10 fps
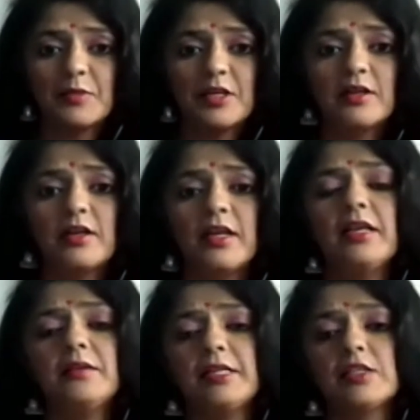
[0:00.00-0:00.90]

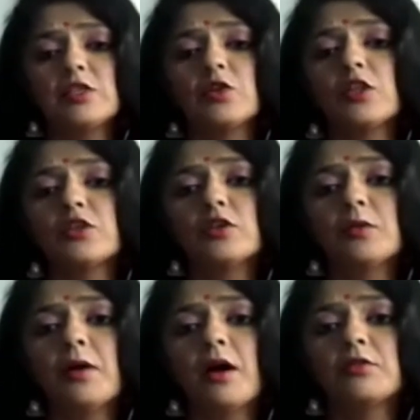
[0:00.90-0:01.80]
Similarly, it is
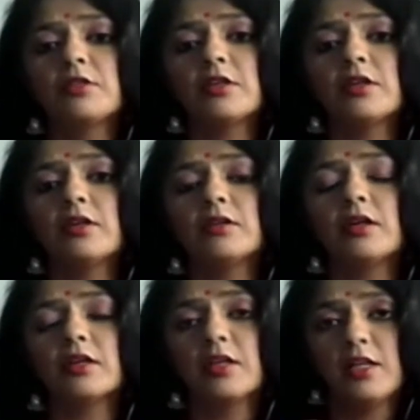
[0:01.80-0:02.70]
also about
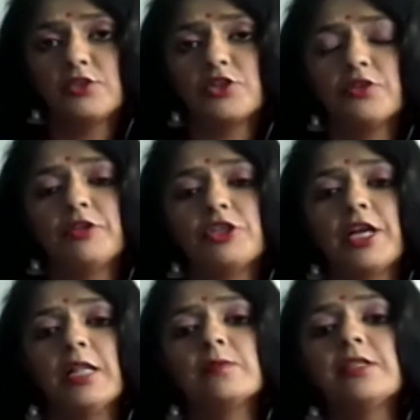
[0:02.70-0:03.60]
a culture
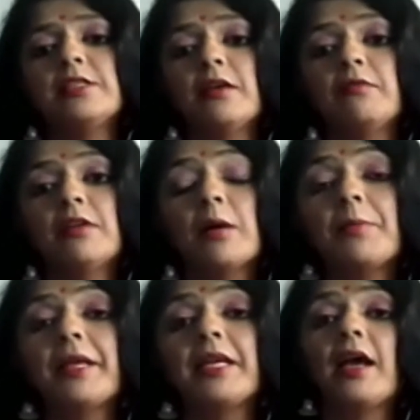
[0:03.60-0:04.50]
which helps in
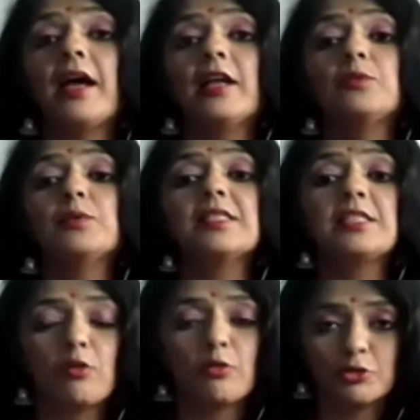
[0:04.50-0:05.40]
developing
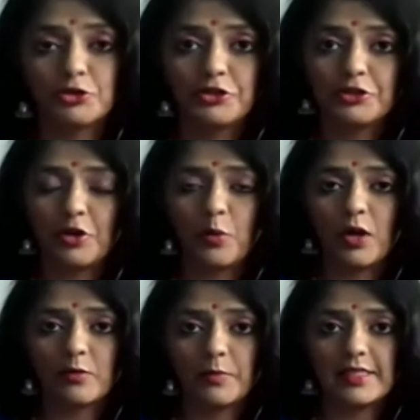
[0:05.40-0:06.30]
adversity quotient in your
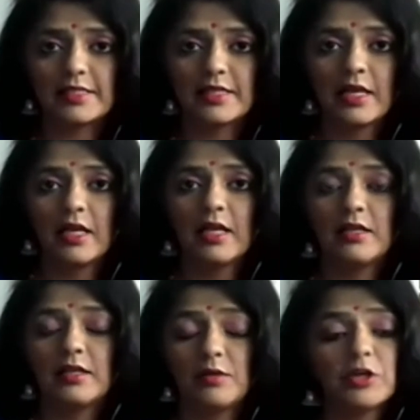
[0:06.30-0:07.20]
workplace.
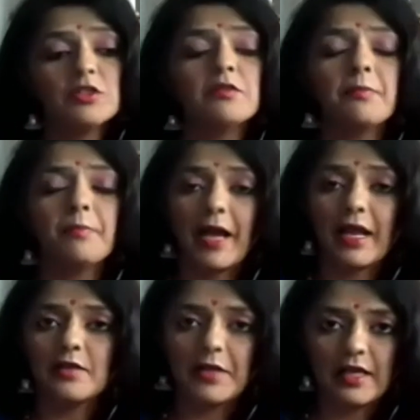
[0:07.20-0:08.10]
Now, because of the
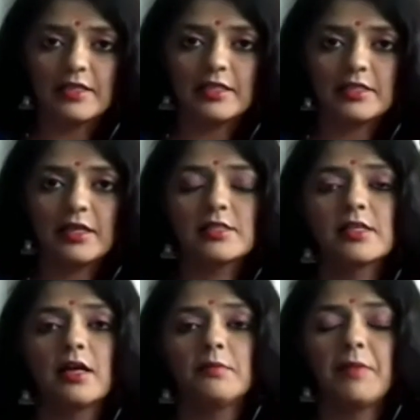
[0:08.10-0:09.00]
pandemic that hit us,
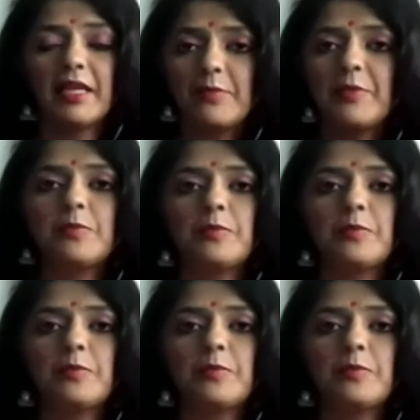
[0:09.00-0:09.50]
many